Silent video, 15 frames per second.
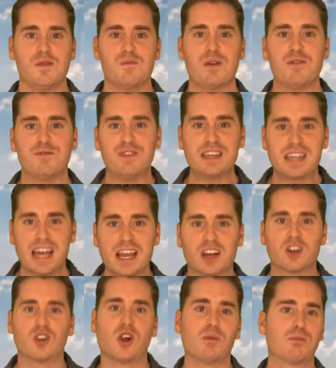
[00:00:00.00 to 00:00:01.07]
Benfica and
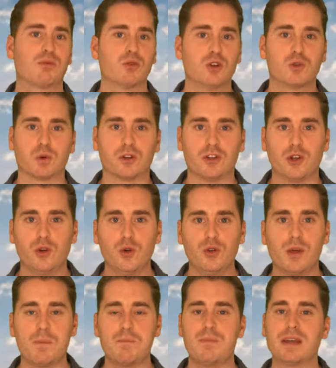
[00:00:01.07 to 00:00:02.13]
Club Brugge were two of
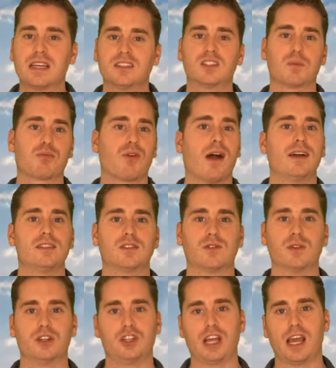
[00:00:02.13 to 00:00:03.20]
the biggest surprises
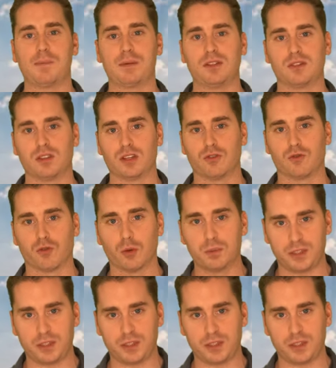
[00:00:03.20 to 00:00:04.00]
from the Champions League group